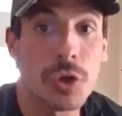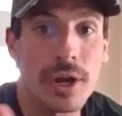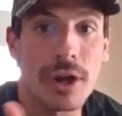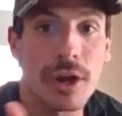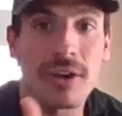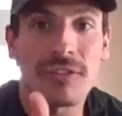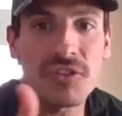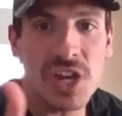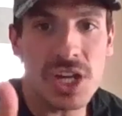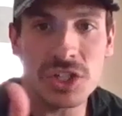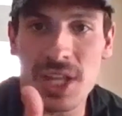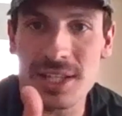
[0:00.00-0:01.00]
there are
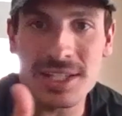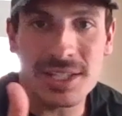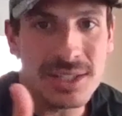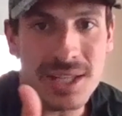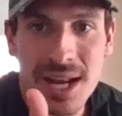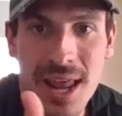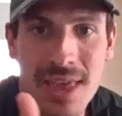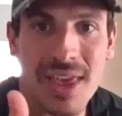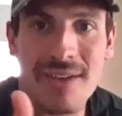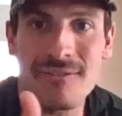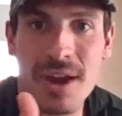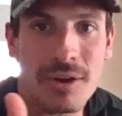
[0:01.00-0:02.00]
fish that sit at
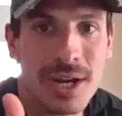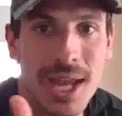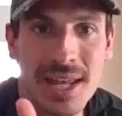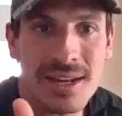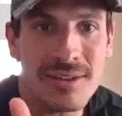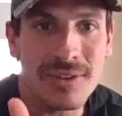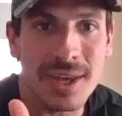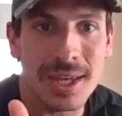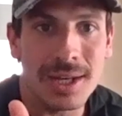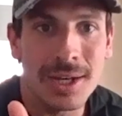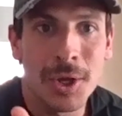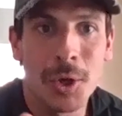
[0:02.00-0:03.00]
that very end of it,